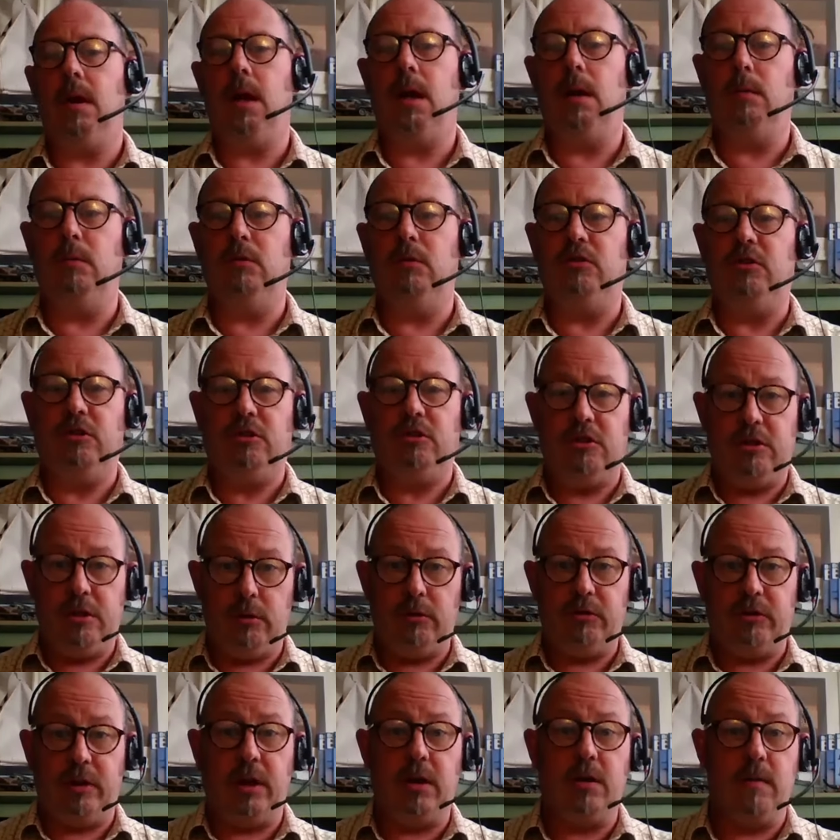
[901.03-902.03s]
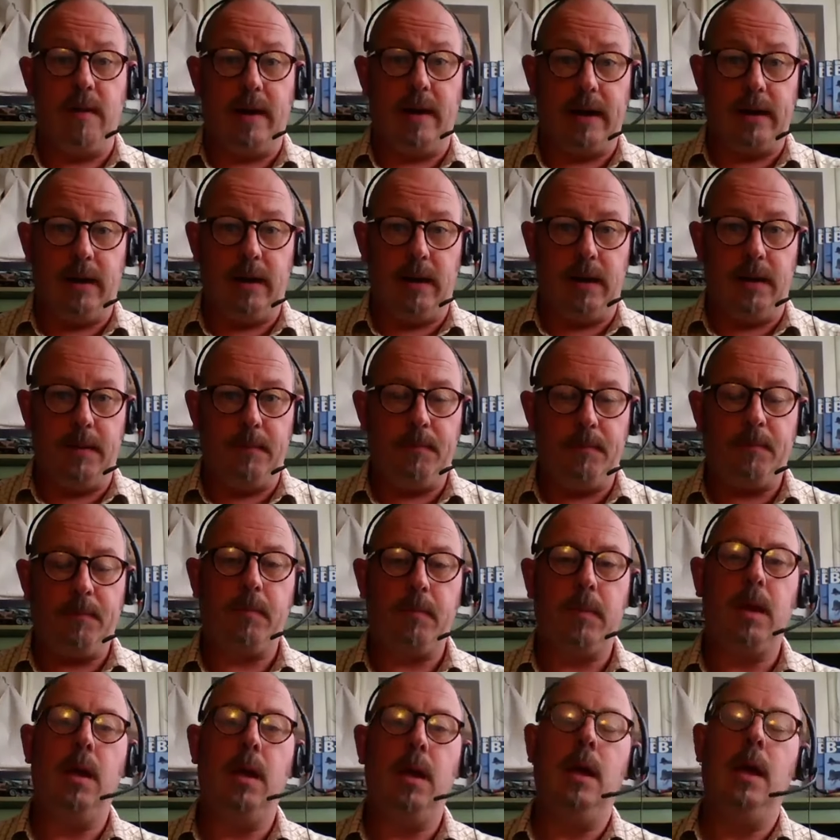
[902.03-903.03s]
It was just used incorrectly.
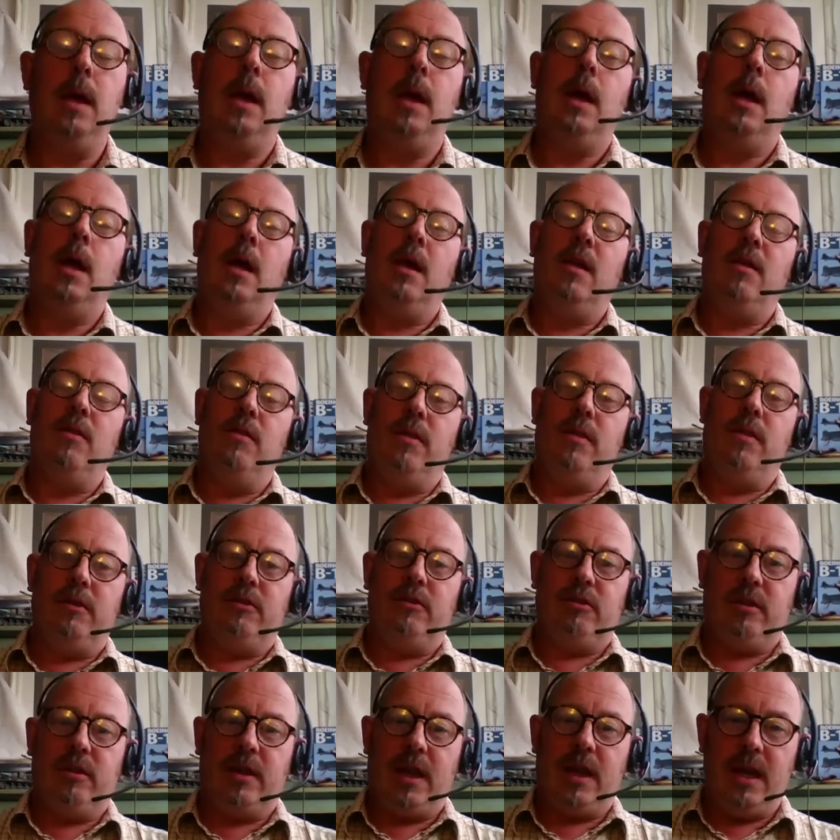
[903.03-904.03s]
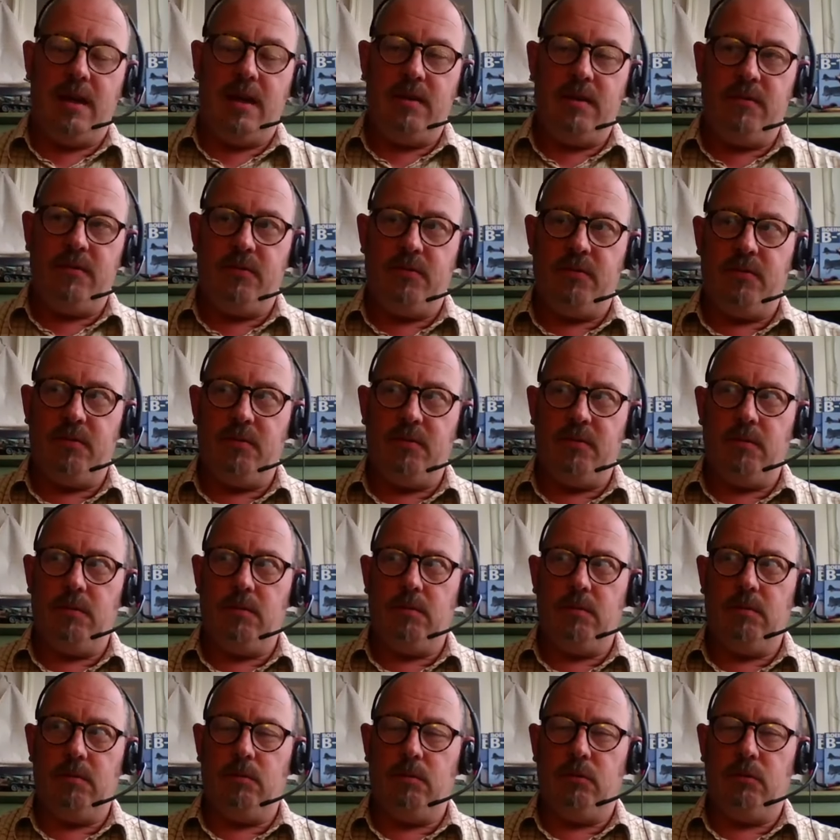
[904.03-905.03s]
This gave
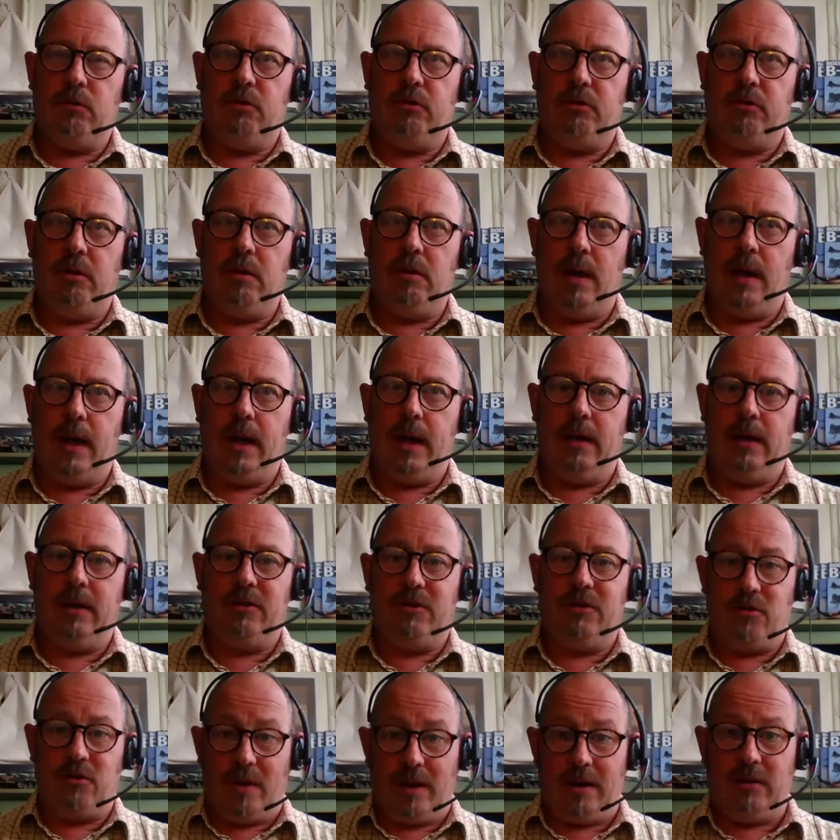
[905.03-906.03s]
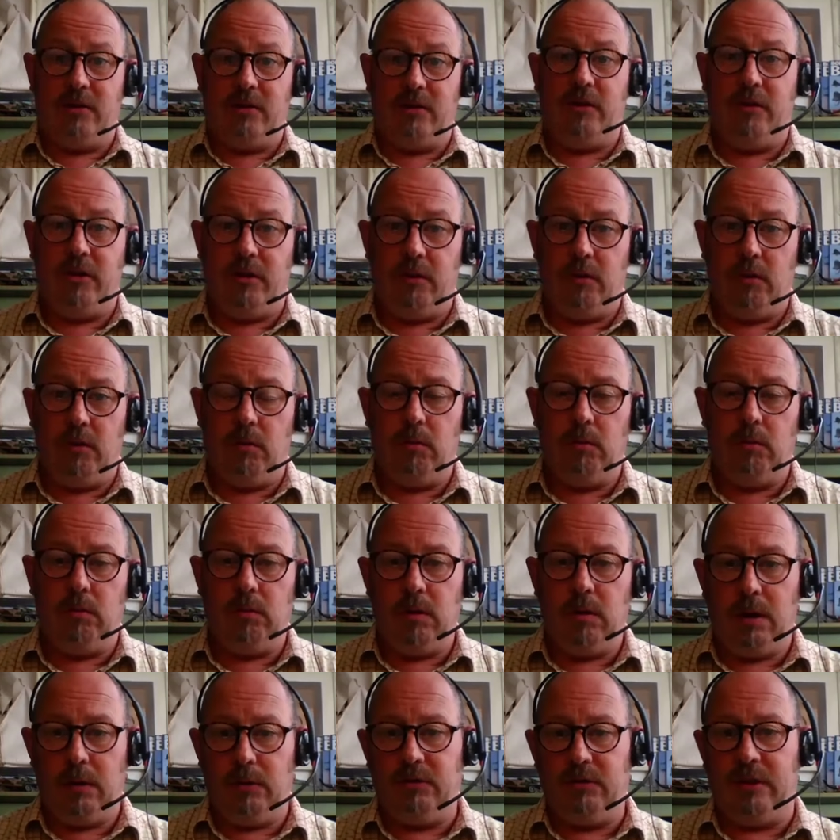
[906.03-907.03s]
certainly strength to
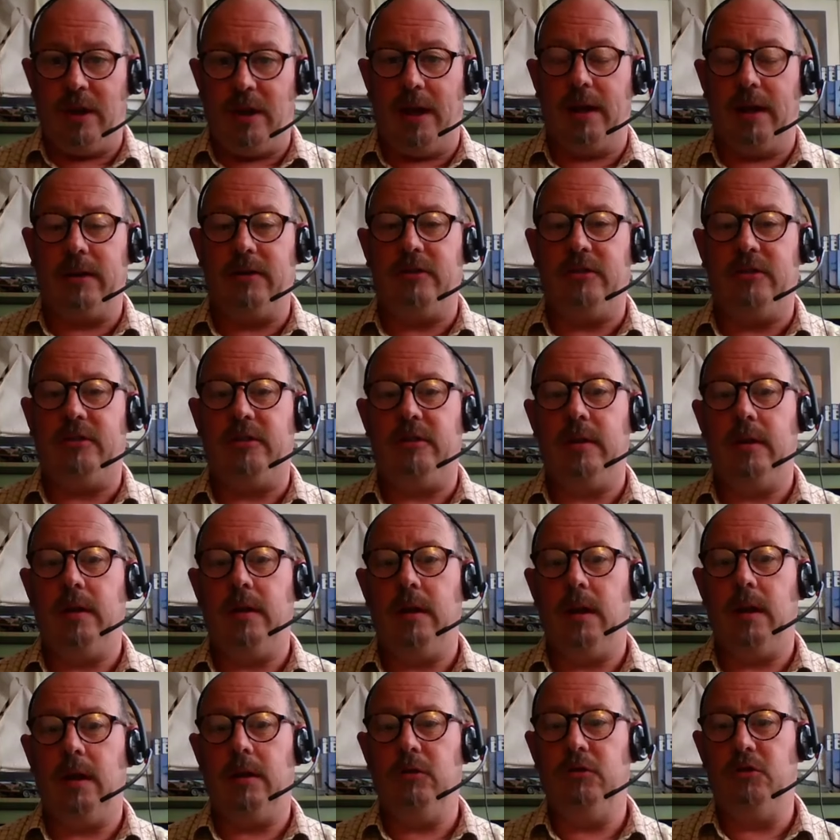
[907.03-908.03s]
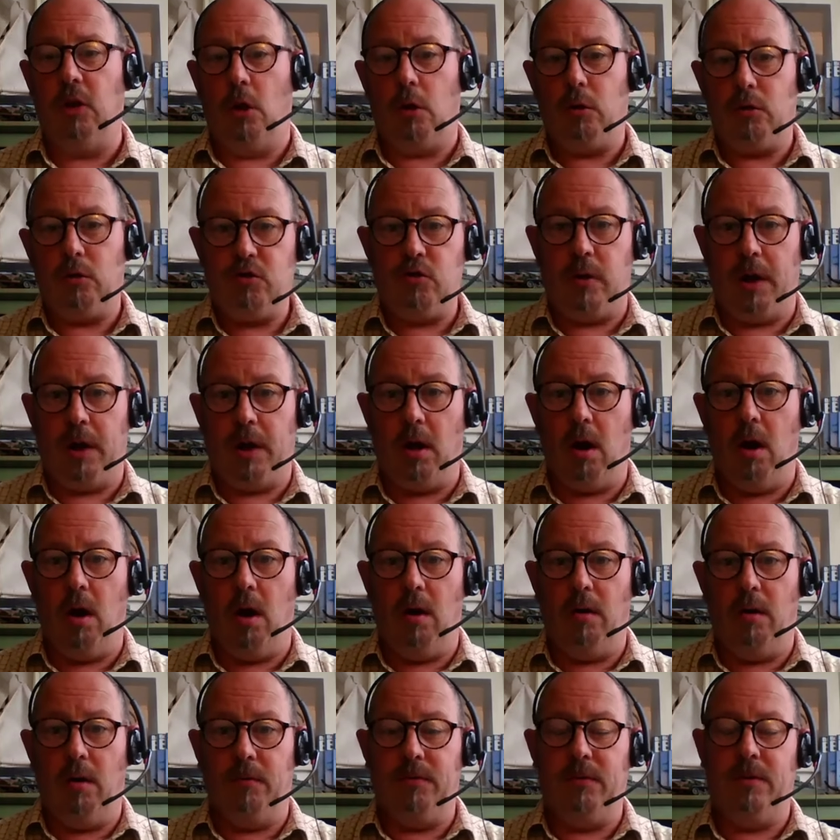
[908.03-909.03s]
U S A C's doctrine
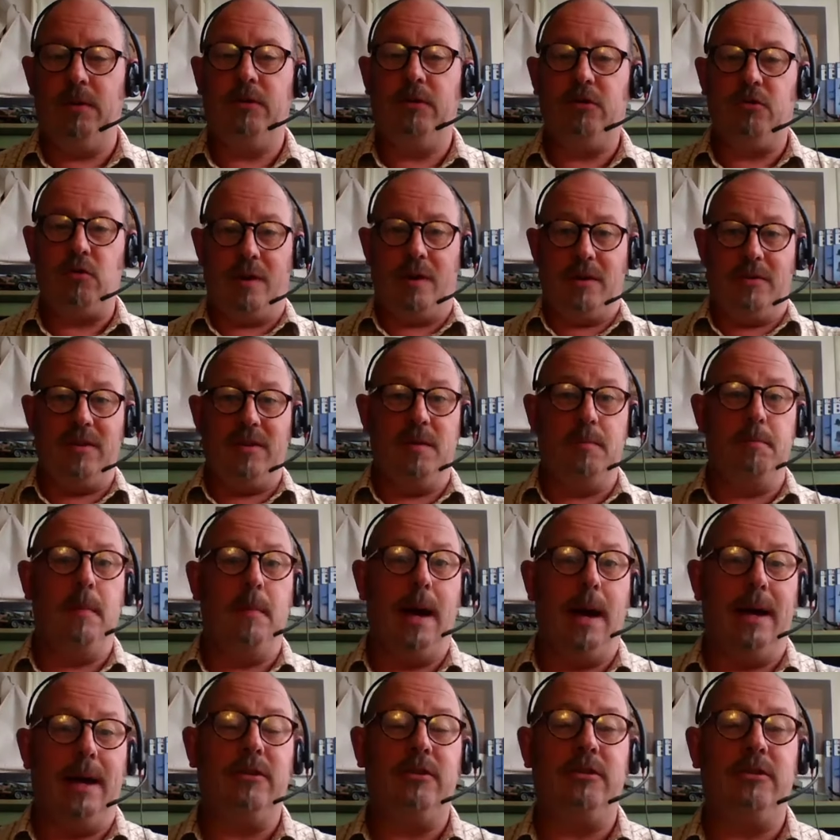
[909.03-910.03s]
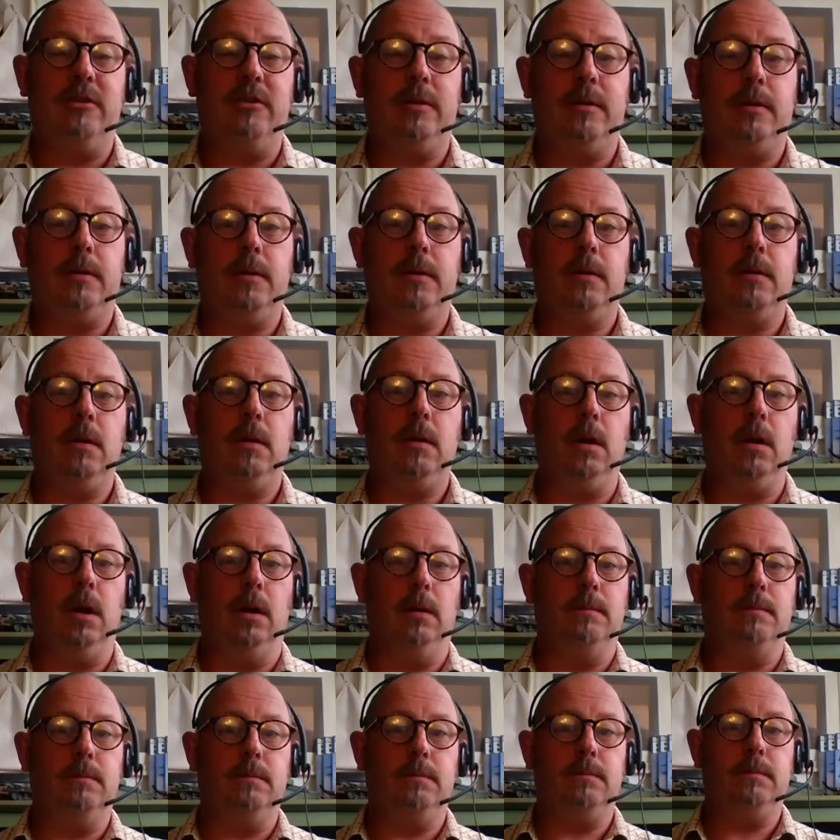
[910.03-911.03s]
of strength in mass. You
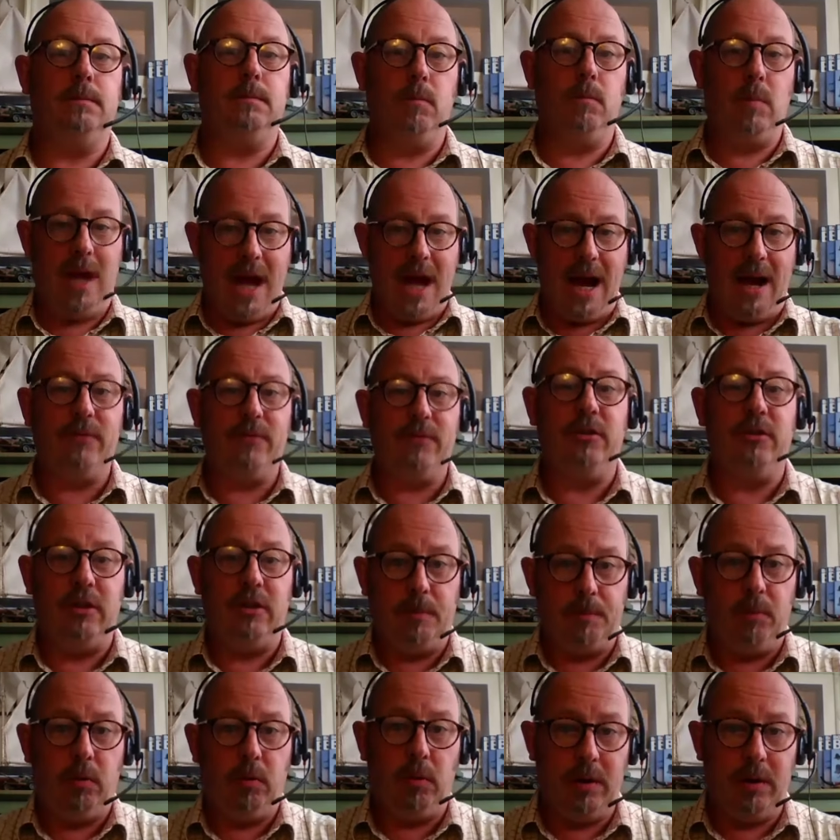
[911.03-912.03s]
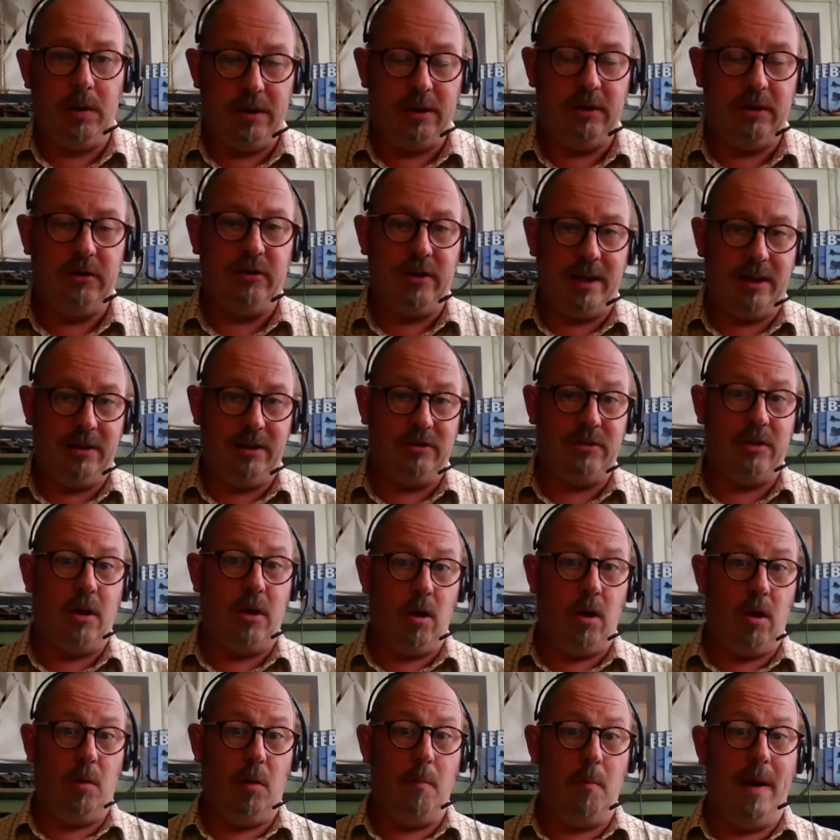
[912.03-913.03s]
know, we have to deploy these things
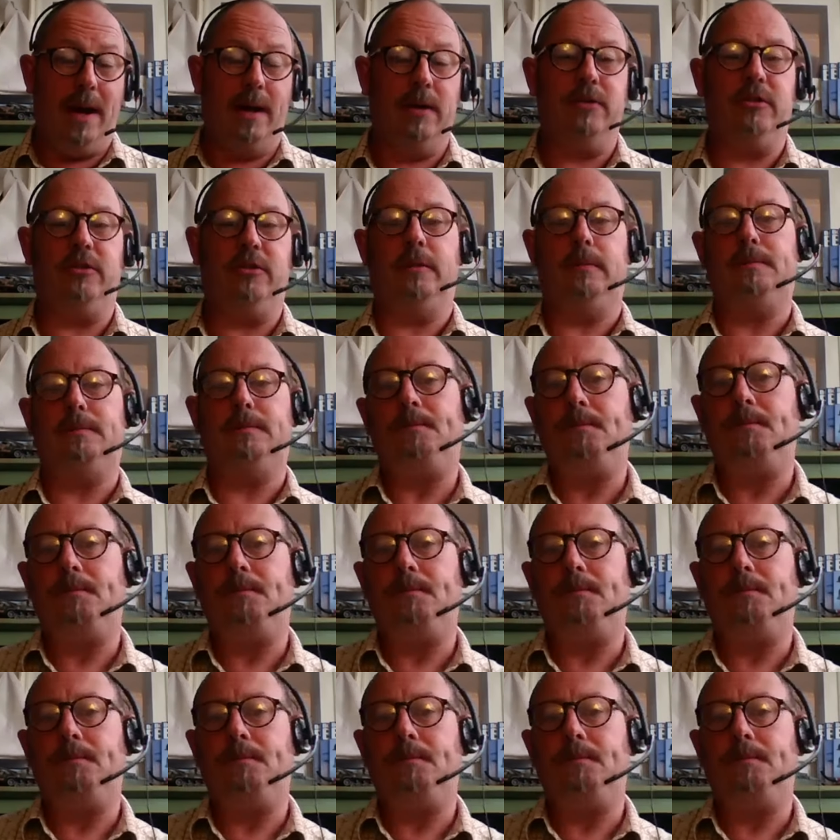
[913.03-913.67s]
en masse.